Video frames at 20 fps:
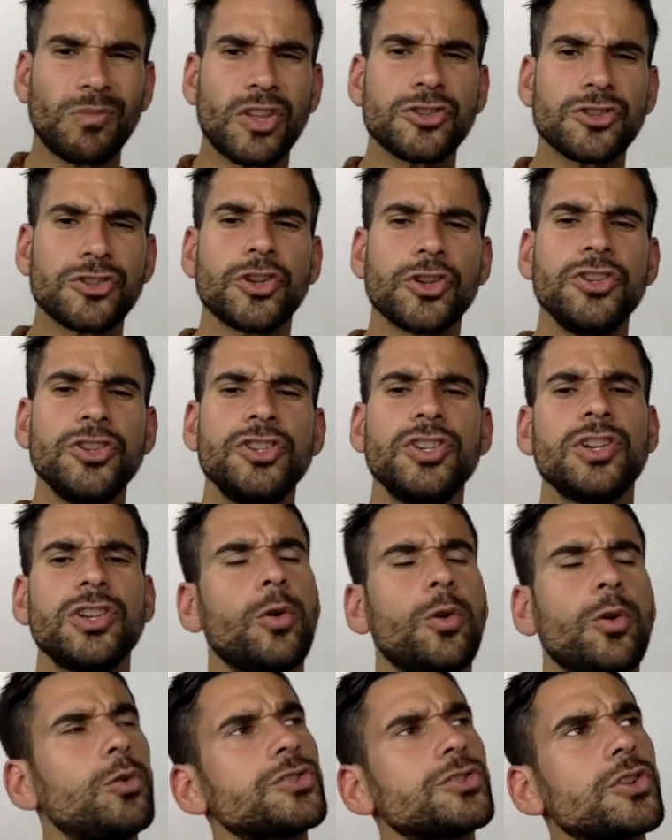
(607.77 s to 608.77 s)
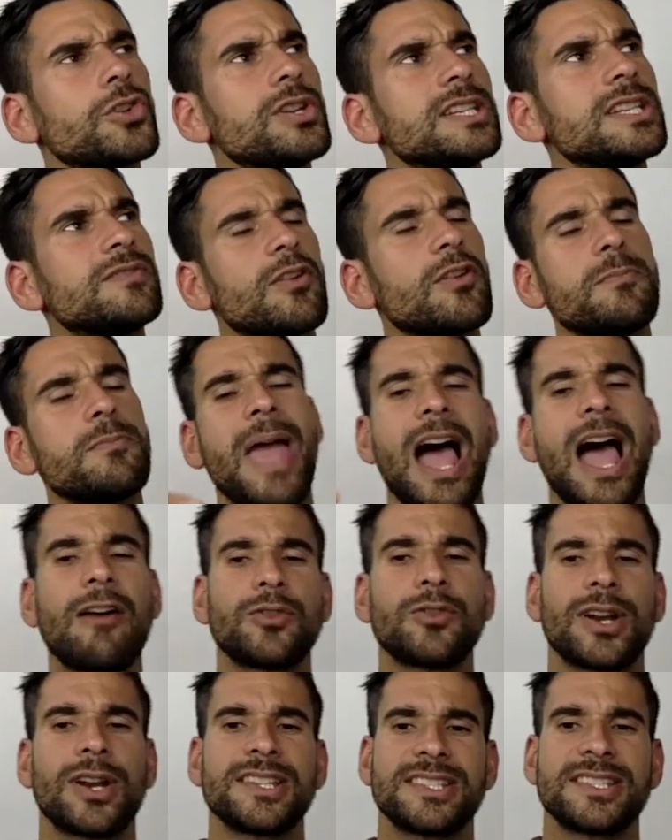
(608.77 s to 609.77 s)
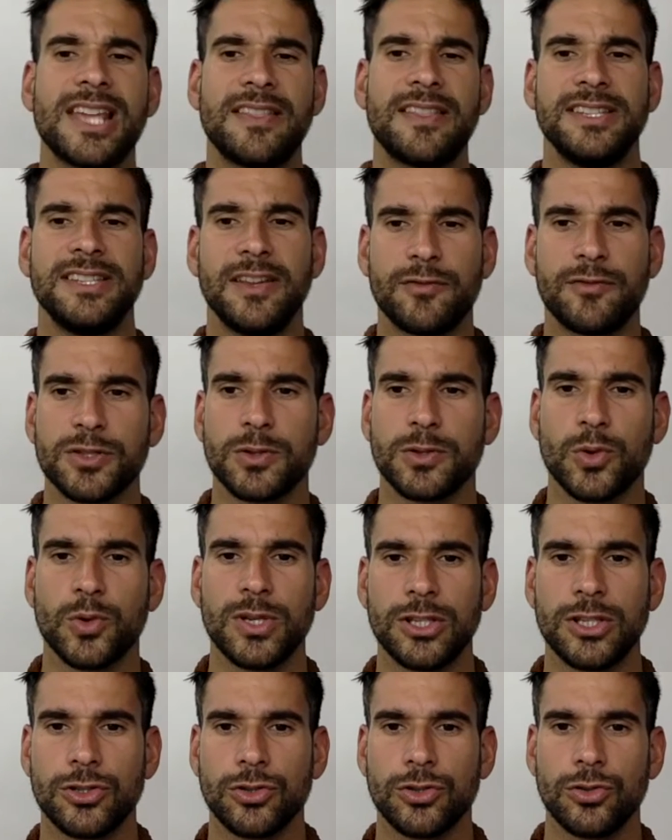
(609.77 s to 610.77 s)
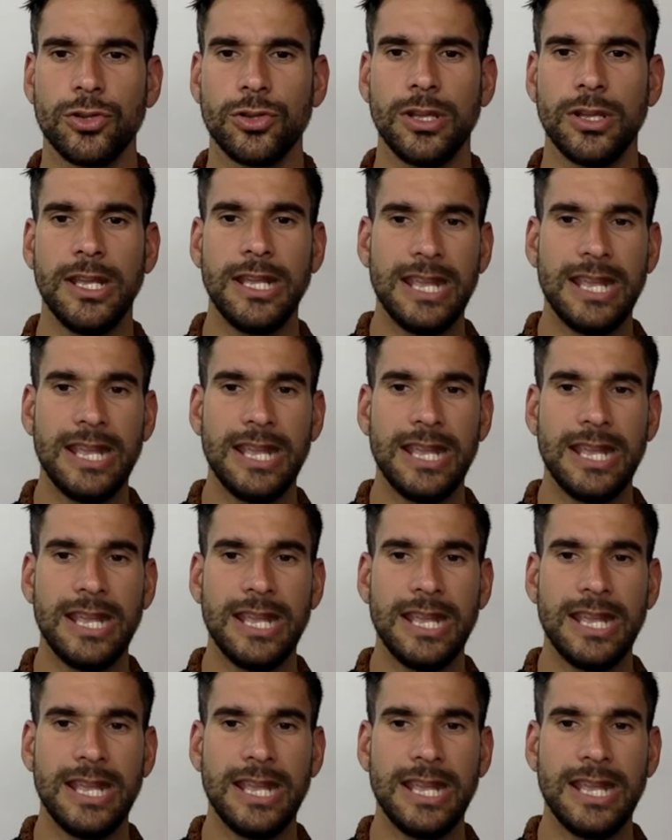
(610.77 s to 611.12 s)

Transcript: So also it is very powerful to understand the difference between the two.